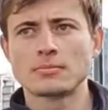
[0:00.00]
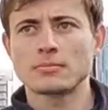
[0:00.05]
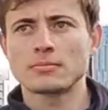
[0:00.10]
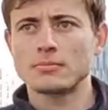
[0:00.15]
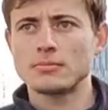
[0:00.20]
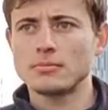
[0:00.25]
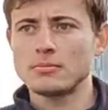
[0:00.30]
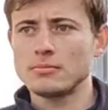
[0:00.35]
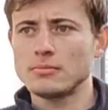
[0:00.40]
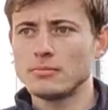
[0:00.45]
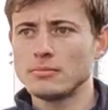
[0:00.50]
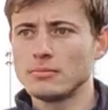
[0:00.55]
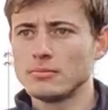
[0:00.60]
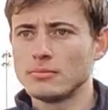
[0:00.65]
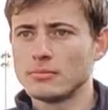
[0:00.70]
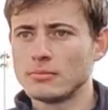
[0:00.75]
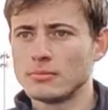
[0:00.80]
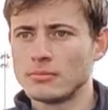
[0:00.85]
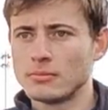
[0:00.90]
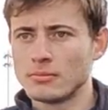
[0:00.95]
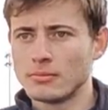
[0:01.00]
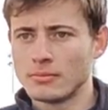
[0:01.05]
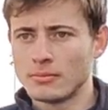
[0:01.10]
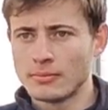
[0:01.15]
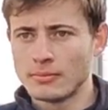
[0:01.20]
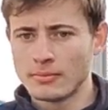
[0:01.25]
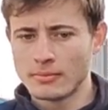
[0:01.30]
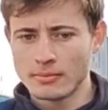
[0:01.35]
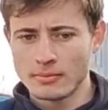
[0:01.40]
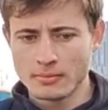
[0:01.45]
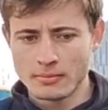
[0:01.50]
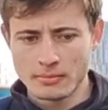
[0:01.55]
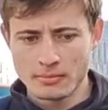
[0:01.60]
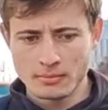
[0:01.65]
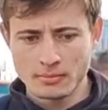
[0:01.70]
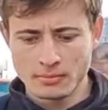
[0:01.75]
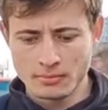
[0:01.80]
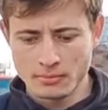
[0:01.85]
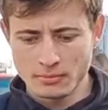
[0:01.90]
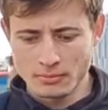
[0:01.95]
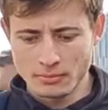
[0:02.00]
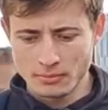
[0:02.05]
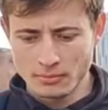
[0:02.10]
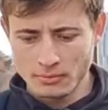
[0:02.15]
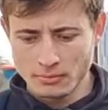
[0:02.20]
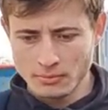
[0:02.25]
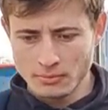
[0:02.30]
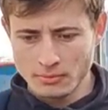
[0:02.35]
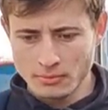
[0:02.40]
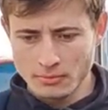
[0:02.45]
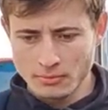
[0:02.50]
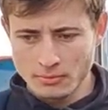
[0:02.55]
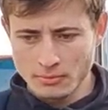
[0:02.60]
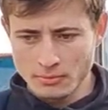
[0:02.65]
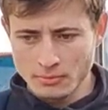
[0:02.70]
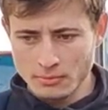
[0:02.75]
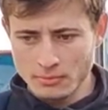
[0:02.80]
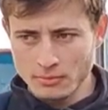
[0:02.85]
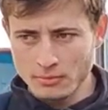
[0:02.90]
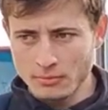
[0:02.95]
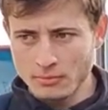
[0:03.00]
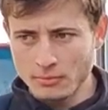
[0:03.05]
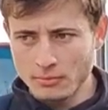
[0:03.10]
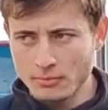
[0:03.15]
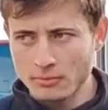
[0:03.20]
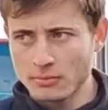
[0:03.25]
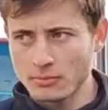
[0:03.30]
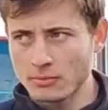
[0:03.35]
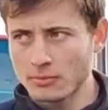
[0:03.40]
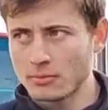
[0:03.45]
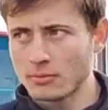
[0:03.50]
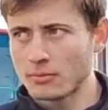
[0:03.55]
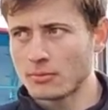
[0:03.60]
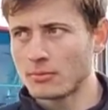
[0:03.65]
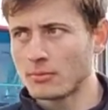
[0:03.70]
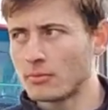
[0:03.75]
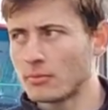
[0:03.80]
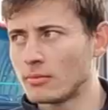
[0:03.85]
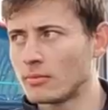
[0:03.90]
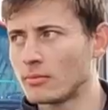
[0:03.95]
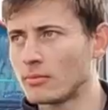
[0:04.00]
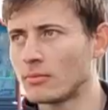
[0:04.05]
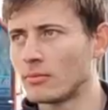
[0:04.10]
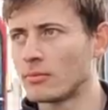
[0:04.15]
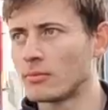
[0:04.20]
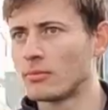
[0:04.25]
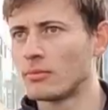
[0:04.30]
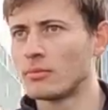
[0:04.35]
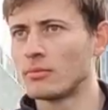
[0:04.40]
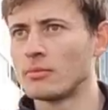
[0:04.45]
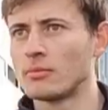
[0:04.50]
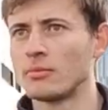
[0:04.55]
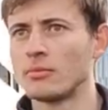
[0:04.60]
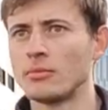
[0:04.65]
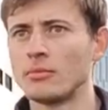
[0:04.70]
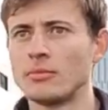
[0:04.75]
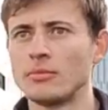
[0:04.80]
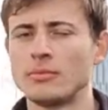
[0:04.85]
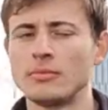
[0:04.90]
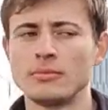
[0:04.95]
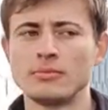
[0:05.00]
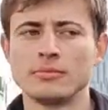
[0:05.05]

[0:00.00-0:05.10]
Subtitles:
The person shown says nothing.